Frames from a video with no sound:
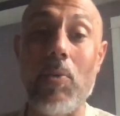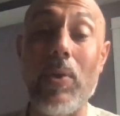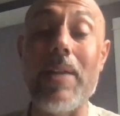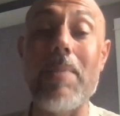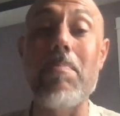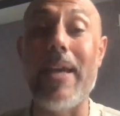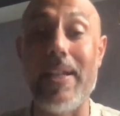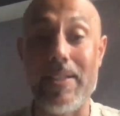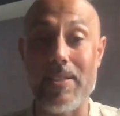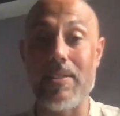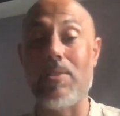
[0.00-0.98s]
what it
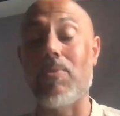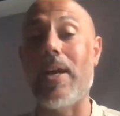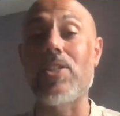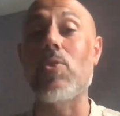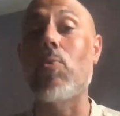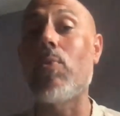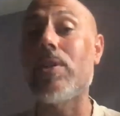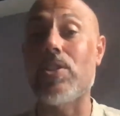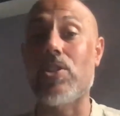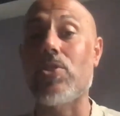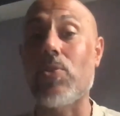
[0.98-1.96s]
meant, right? So what's
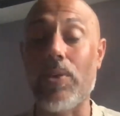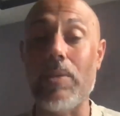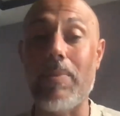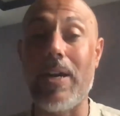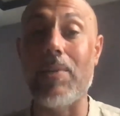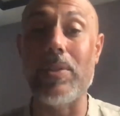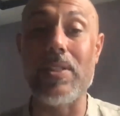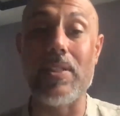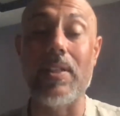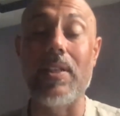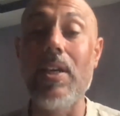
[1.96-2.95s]
the story behind, what's
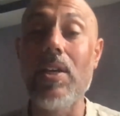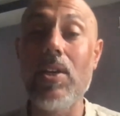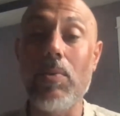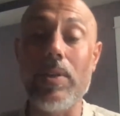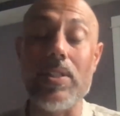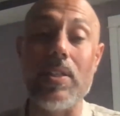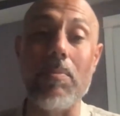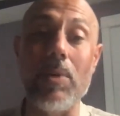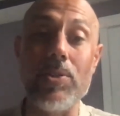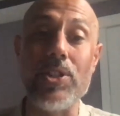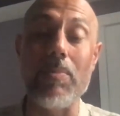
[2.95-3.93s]
the
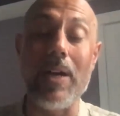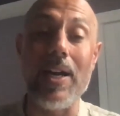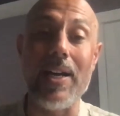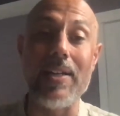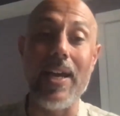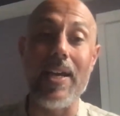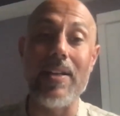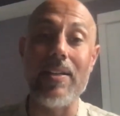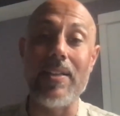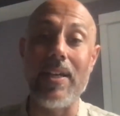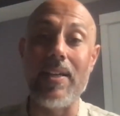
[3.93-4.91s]
emotion behind
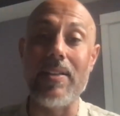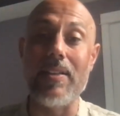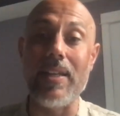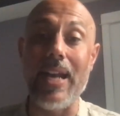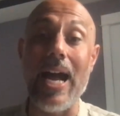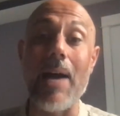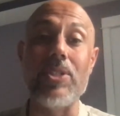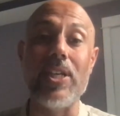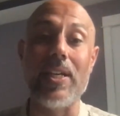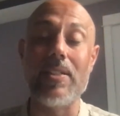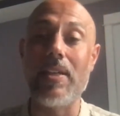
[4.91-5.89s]
that
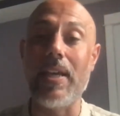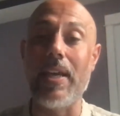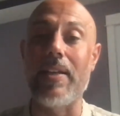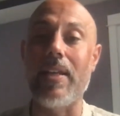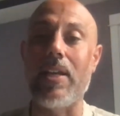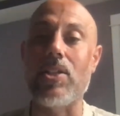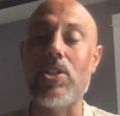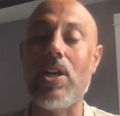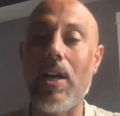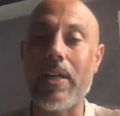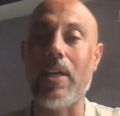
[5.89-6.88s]
object, and
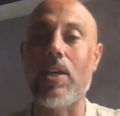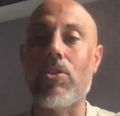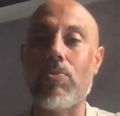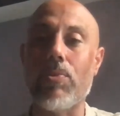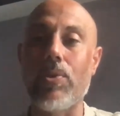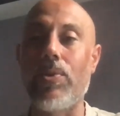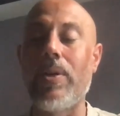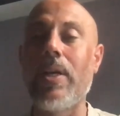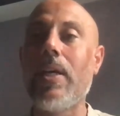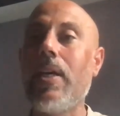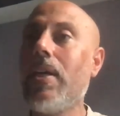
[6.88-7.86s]
talking through
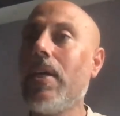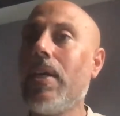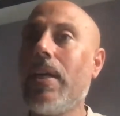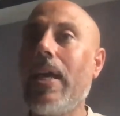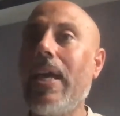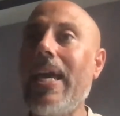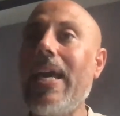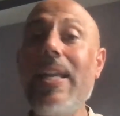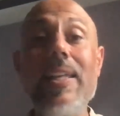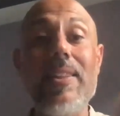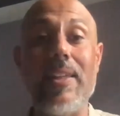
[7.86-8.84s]

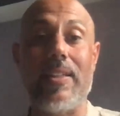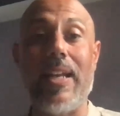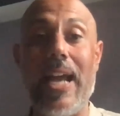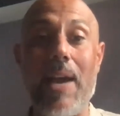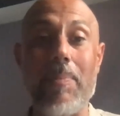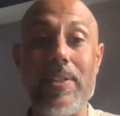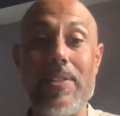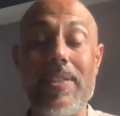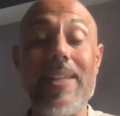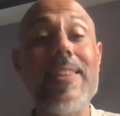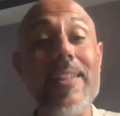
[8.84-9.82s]
anything that happens.
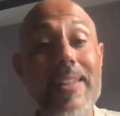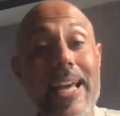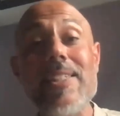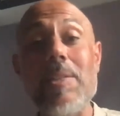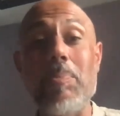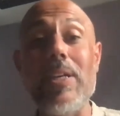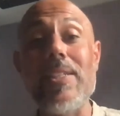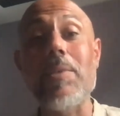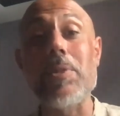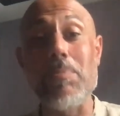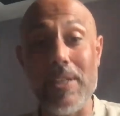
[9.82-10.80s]
And that's the piece that
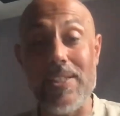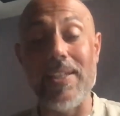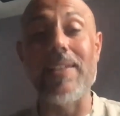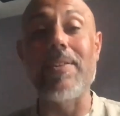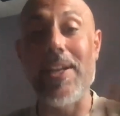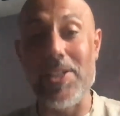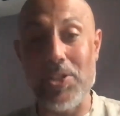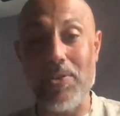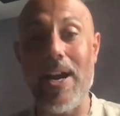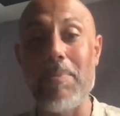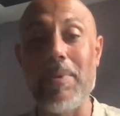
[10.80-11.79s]
was missing that I
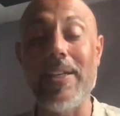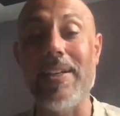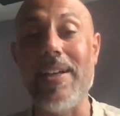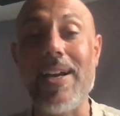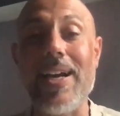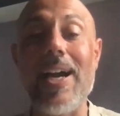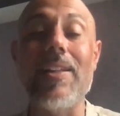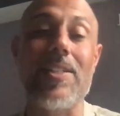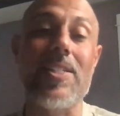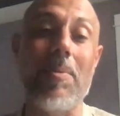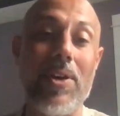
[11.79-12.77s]
described being in a college
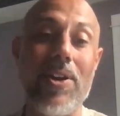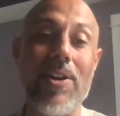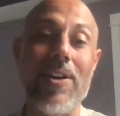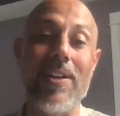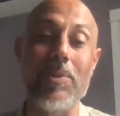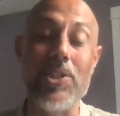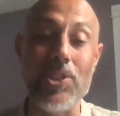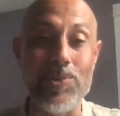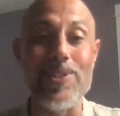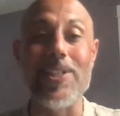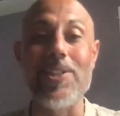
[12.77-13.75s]
seminar, which you
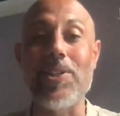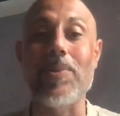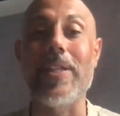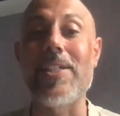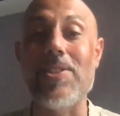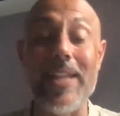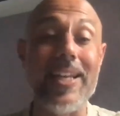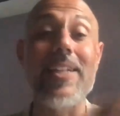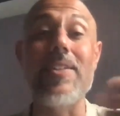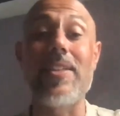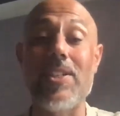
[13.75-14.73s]
said you could relate to, that
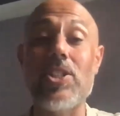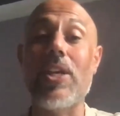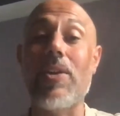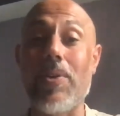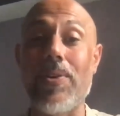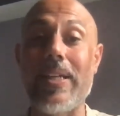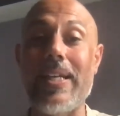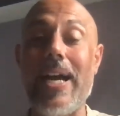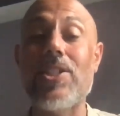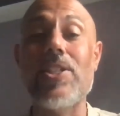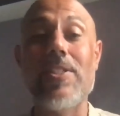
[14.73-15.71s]
in the interiority,
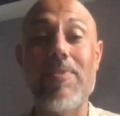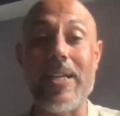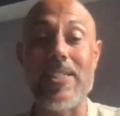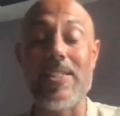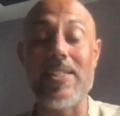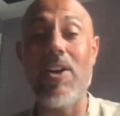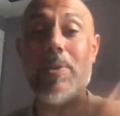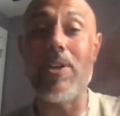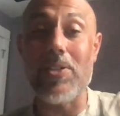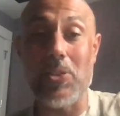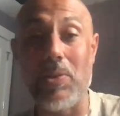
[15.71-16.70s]
not just of myself,
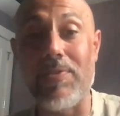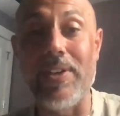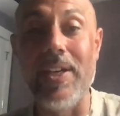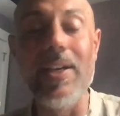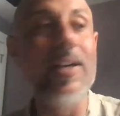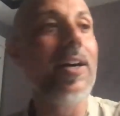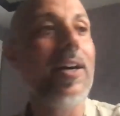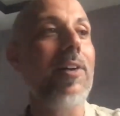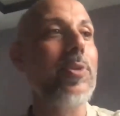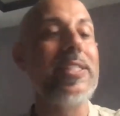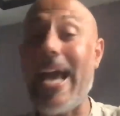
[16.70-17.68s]
but also
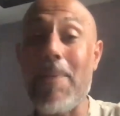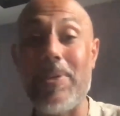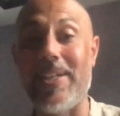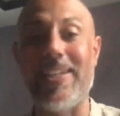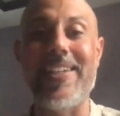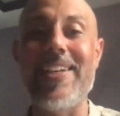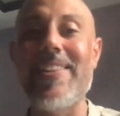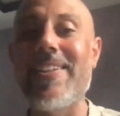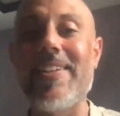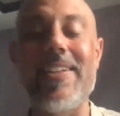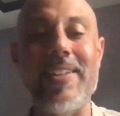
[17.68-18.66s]
of what's happening in
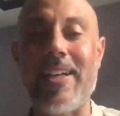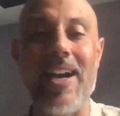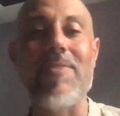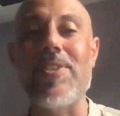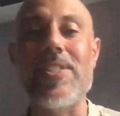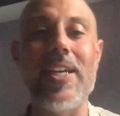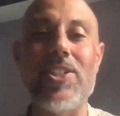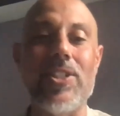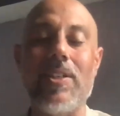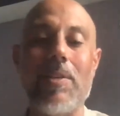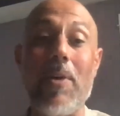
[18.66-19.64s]
the
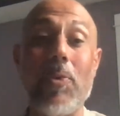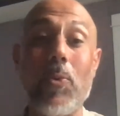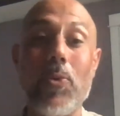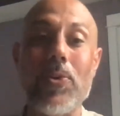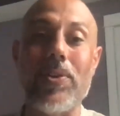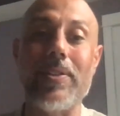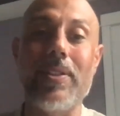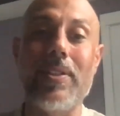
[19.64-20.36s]
conversation about the world.